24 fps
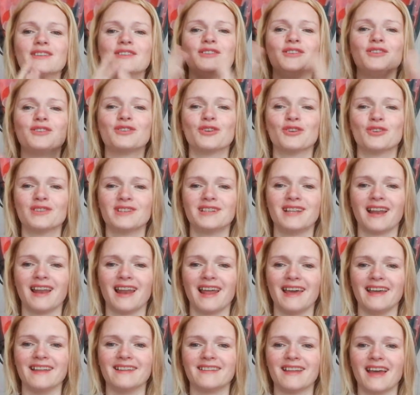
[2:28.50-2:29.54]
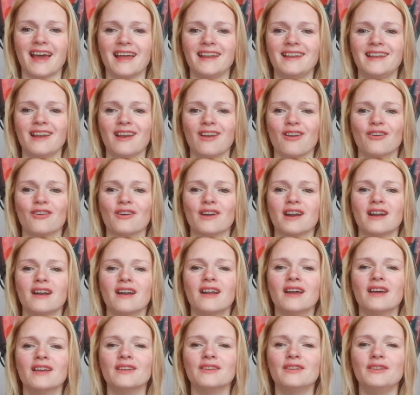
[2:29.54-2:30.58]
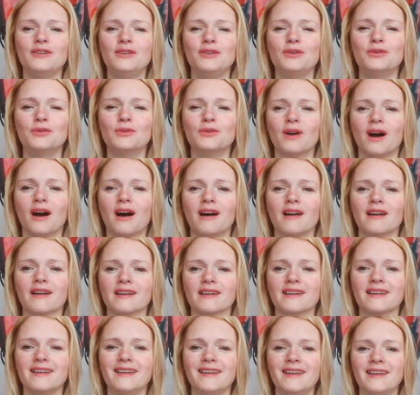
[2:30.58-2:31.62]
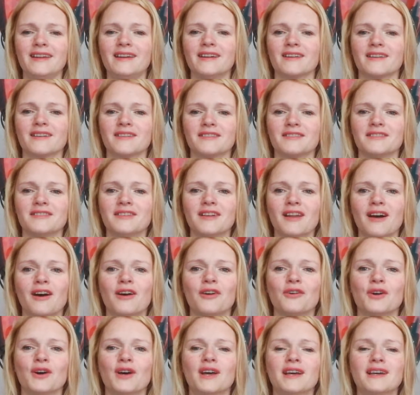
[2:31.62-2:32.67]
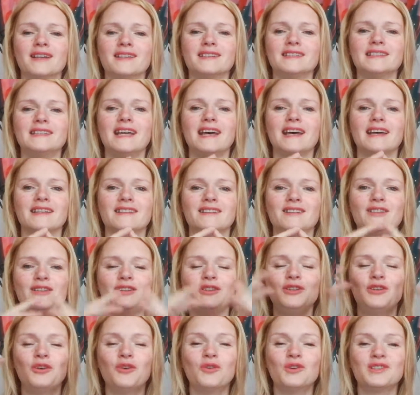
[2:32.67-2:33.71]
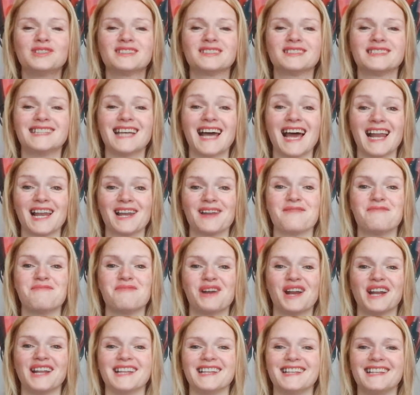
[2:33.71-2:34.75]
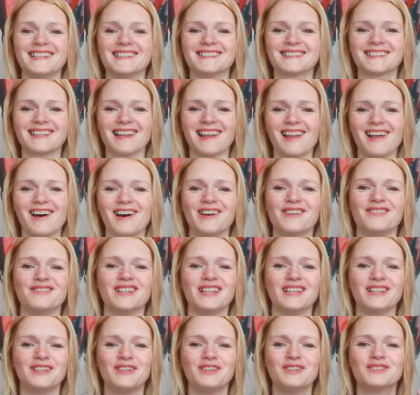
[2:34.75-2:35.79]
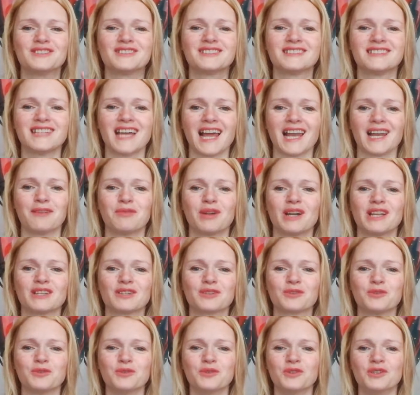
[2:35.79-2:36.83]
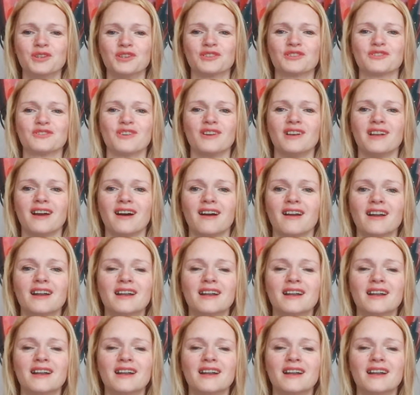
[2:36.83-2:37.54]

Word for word: Don't delay it any longer. You are here now, that you celebrate this life, that you celebrate who you truly are,